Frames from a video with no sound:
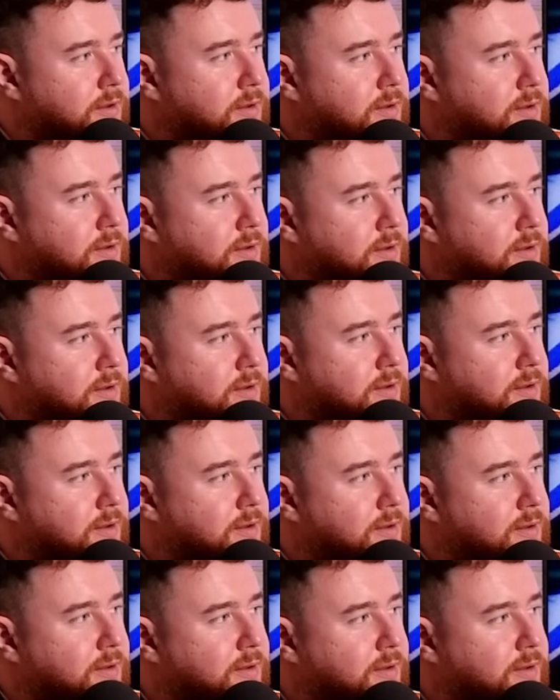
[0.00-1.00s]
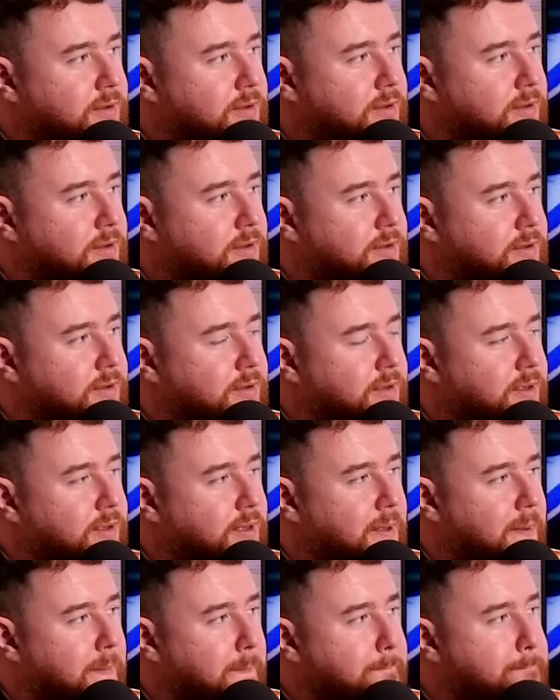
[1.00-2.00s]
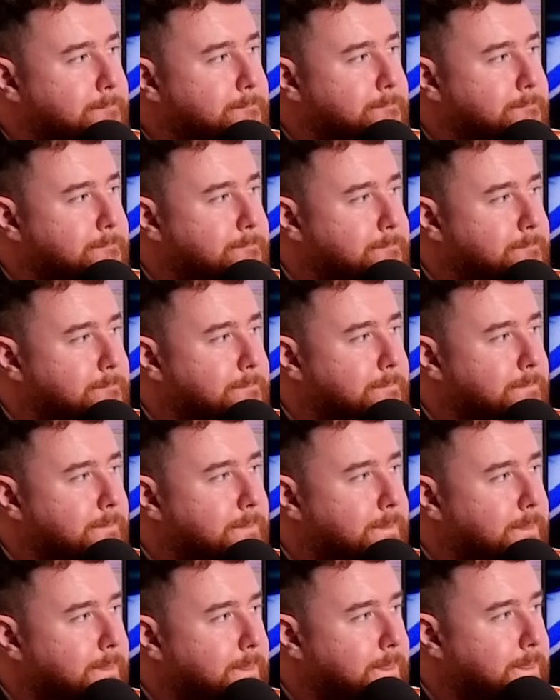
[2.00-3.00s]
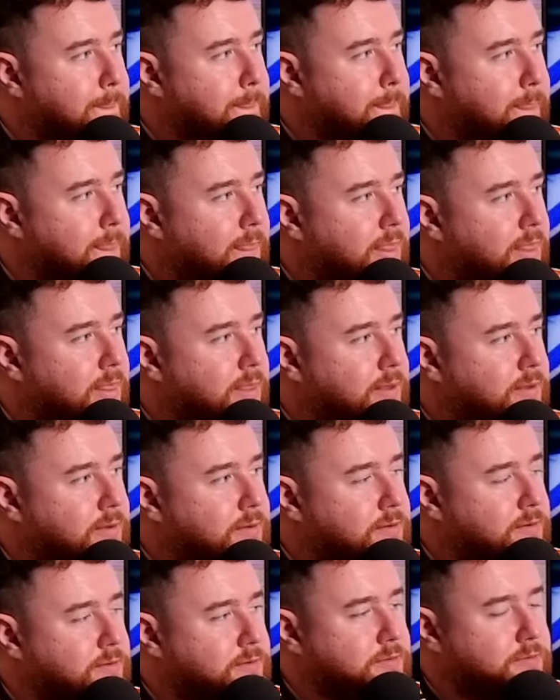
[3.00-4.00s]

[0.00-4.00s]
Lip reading: (not speaking)